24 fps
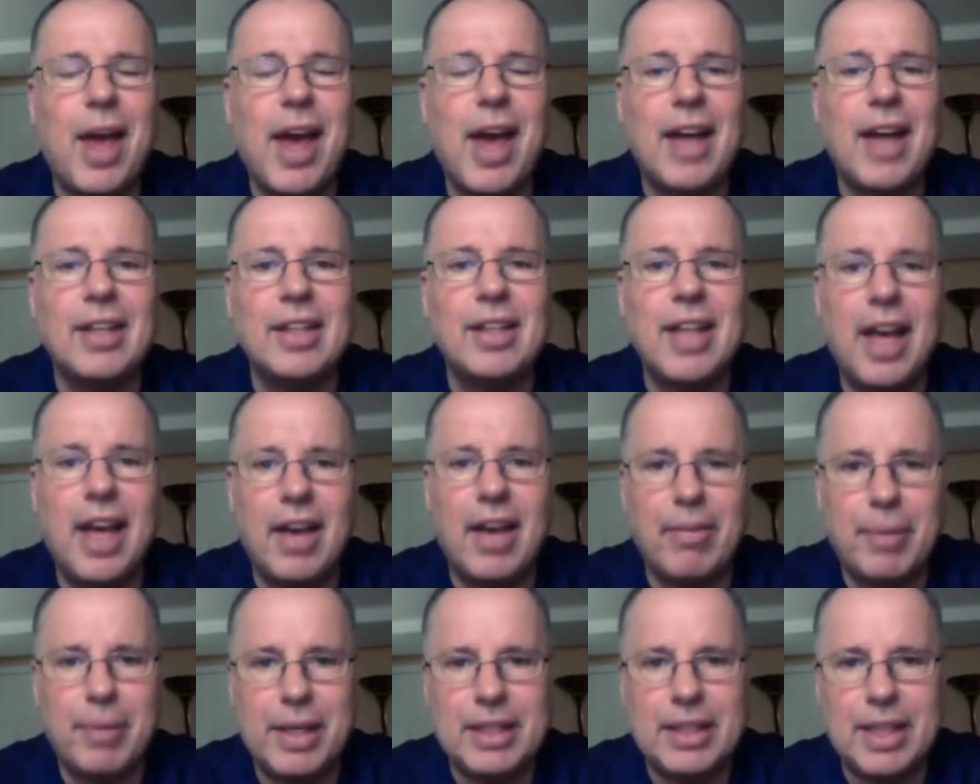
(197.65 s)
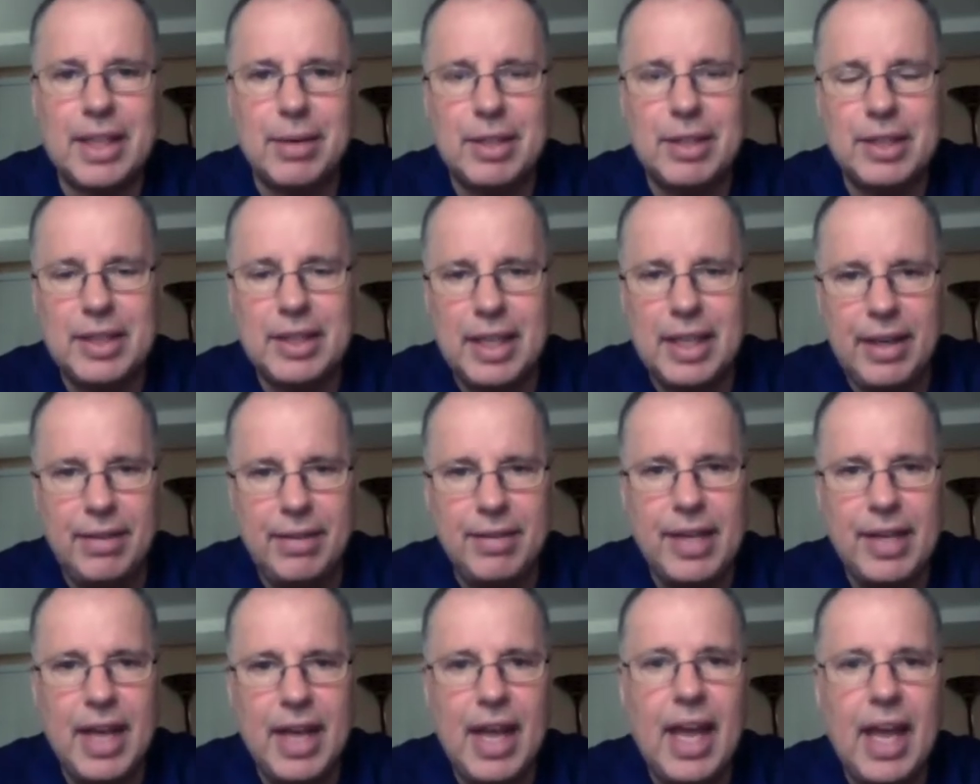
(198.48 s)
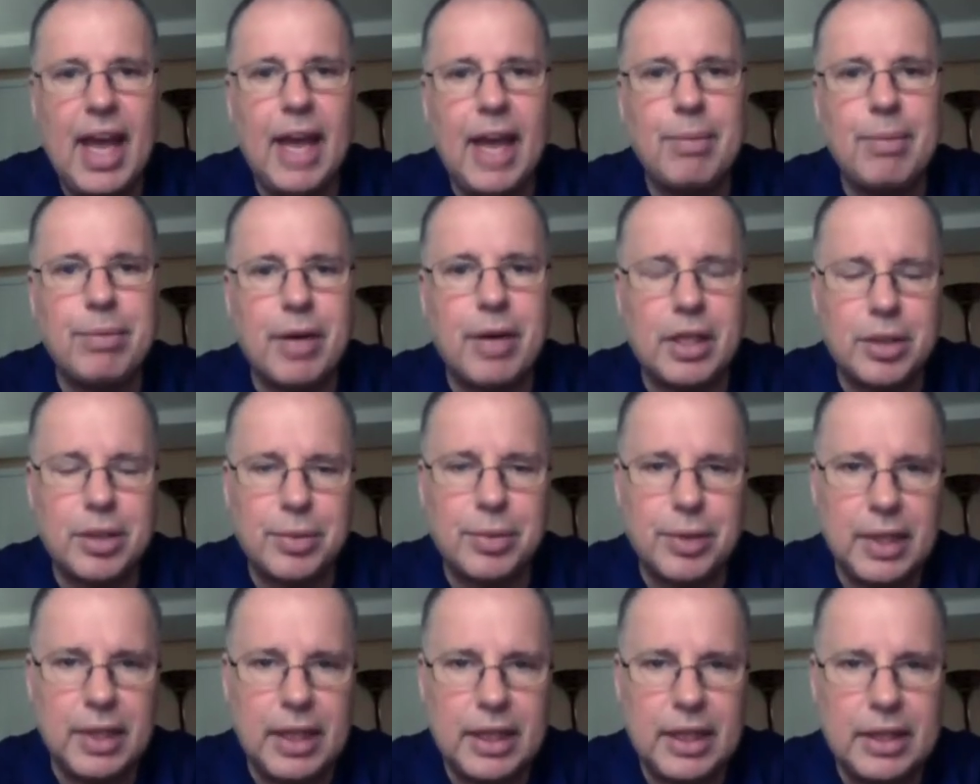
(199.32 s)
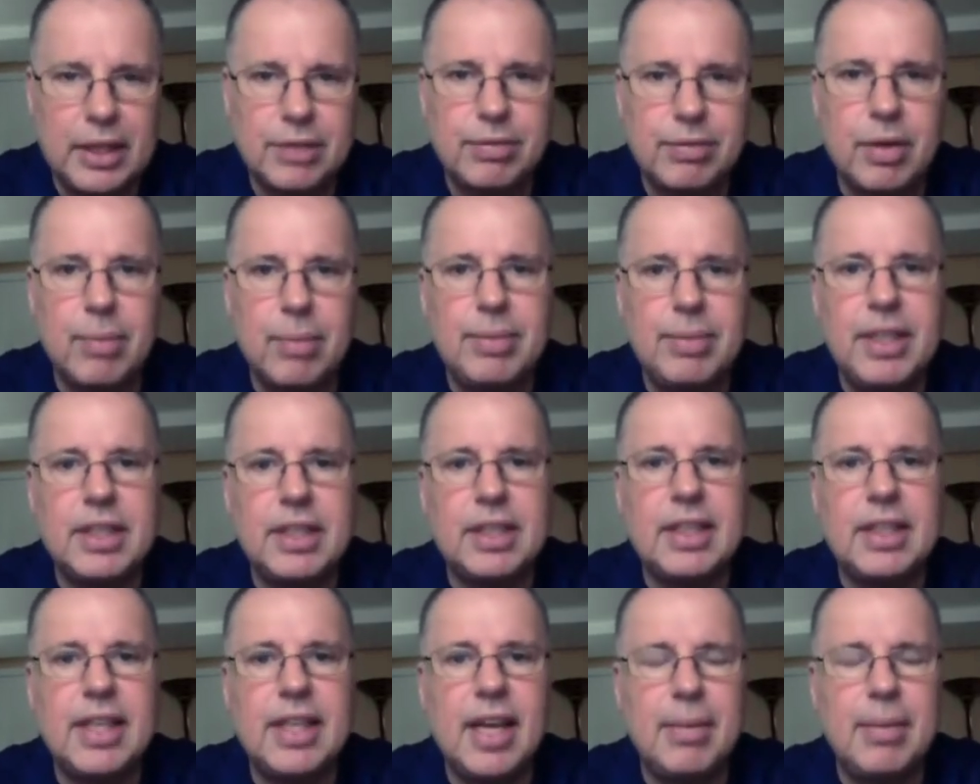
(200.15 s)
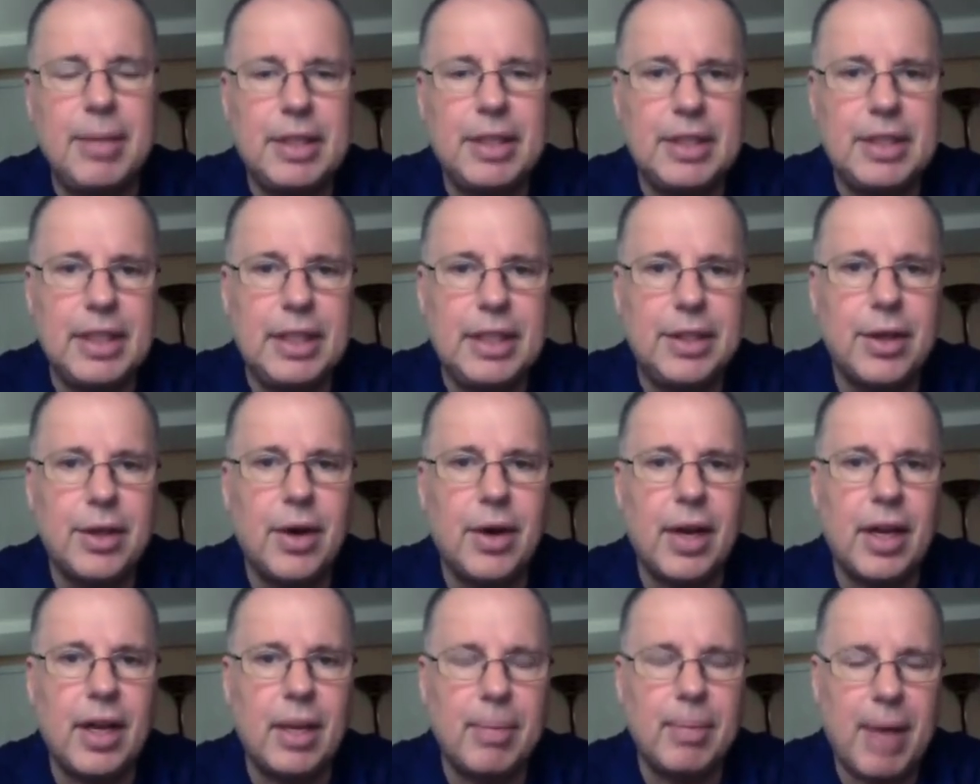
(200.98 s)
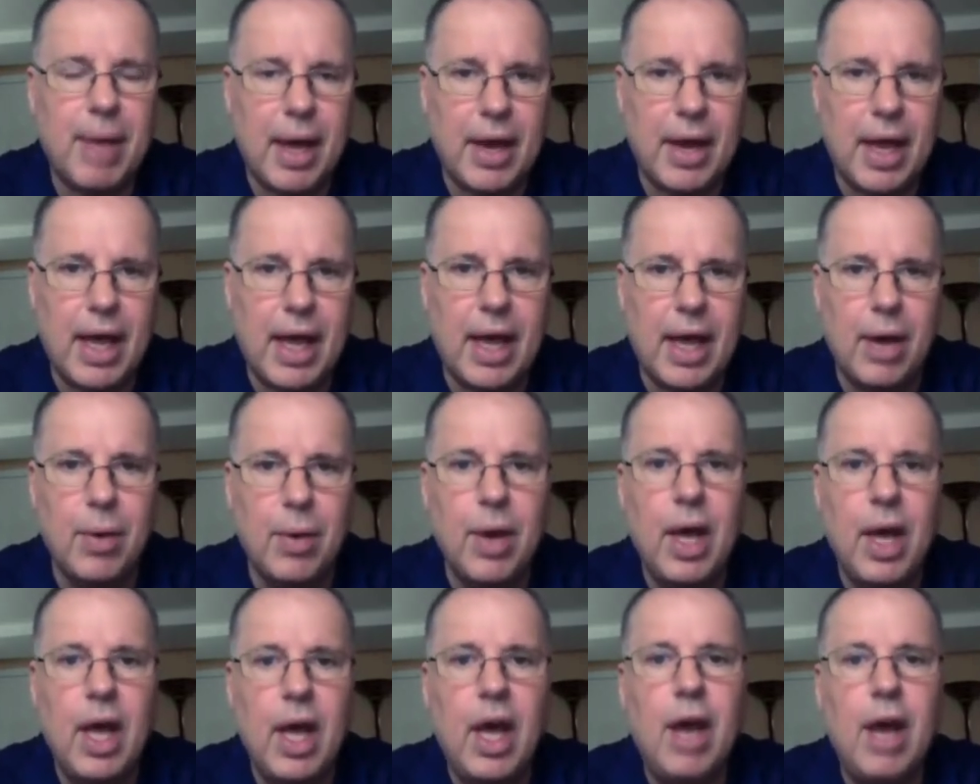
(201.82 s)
I had a laugh because I received a press release from Disney ABC talking about how